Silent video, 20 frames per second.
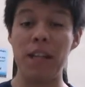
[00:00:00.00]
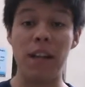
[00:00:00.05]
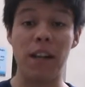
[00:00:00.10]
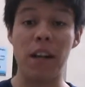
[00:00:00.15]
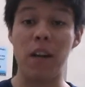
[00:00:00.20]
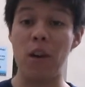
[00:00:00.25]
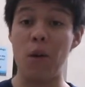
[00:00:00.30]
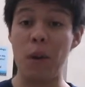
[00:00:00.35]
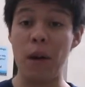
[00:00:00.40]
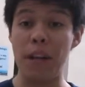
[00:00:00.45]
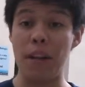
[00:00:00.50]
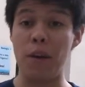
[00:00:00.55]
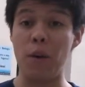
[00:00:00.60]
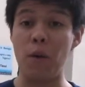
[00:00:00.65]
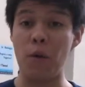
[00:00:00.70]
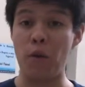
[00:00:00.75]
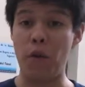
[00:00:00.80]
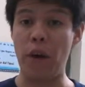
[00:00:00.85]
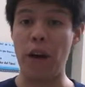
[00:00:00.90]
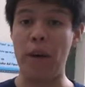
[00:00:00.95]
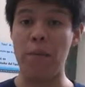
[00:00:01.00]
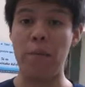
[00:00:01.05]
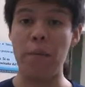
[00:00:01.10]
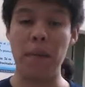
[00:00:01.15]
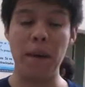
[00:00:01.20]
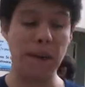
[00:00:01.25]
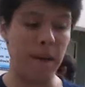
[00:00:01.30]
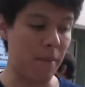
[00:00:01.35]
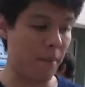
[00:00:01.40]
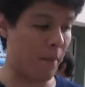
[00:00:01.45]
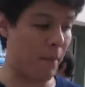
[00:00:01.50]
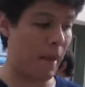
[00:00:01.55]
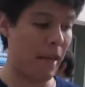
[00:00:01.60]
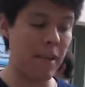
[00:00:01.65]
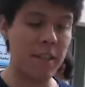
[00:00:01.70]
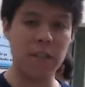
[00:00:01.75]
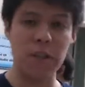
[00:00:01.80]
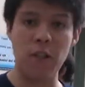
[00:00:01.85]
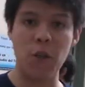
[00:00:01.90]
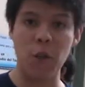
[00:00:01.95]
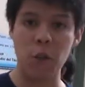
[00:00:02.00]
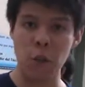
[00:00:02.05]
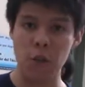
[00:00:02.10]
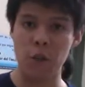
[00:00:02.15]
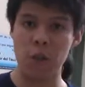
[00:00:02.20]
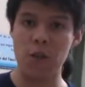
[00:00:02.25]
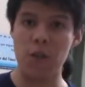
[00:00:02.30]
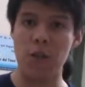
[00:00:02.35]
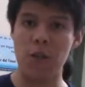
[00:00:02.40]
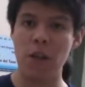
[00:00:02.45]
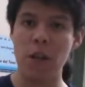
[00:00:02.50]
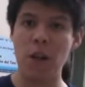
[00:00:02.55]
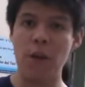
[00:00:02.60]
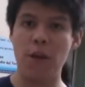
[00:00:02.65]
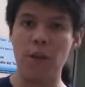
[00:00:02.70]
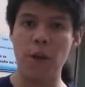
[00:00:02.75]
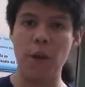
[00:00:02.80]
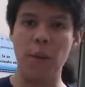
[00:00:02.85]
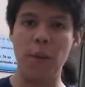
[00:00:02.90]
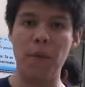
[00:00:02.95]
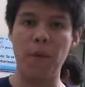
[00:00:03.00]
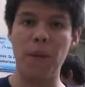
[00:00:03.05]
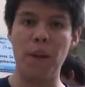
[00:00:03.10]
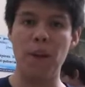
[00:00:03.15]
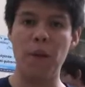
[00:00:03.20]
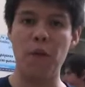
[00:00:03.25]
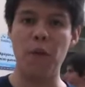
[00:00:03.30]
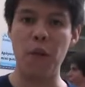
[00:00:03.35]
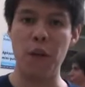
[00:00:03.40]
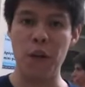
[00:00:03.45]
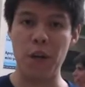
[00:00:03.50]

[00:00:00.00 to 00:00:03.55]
They are already confirmed, and many schools from the